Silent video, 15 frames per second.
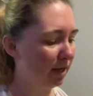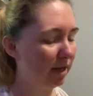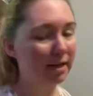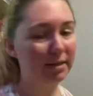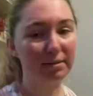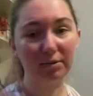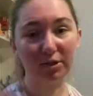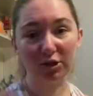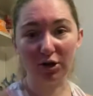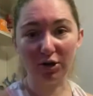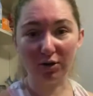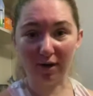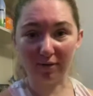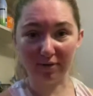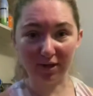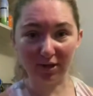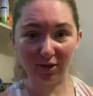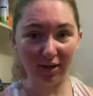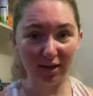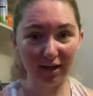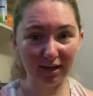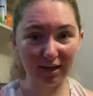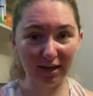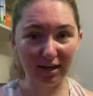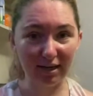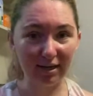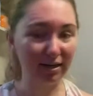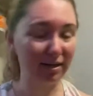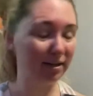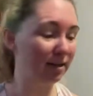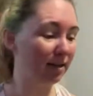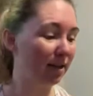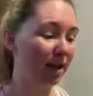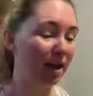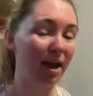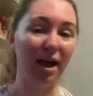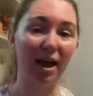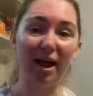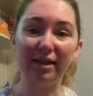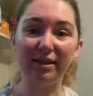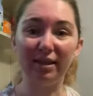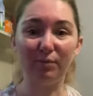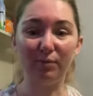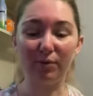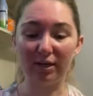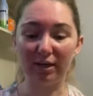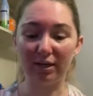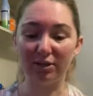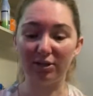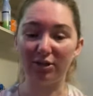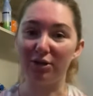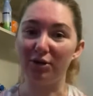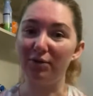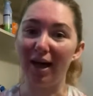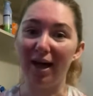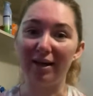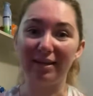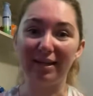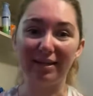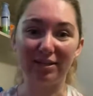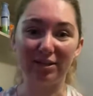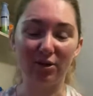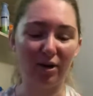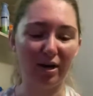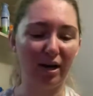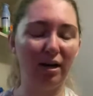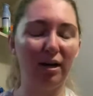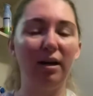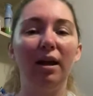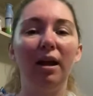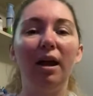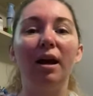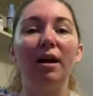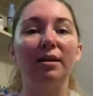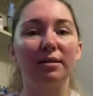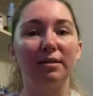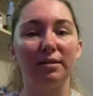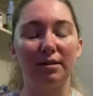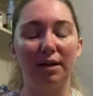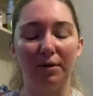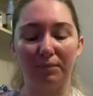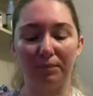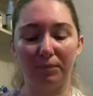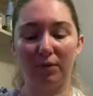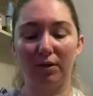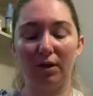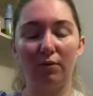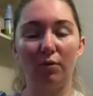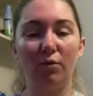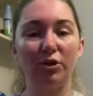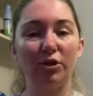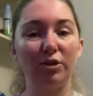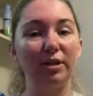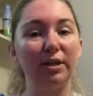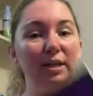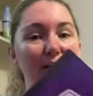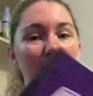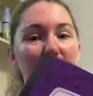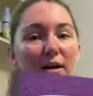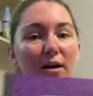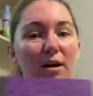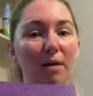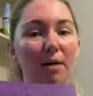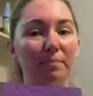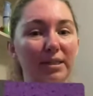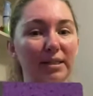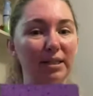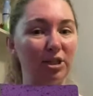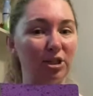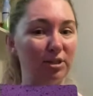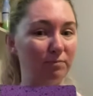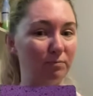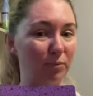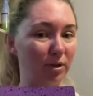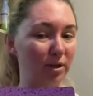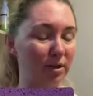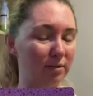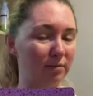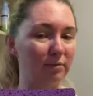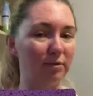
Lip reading: is I'm going to show you everything you're going to need, and then we're going to show you how to get started. So of course you're going to need a composition book.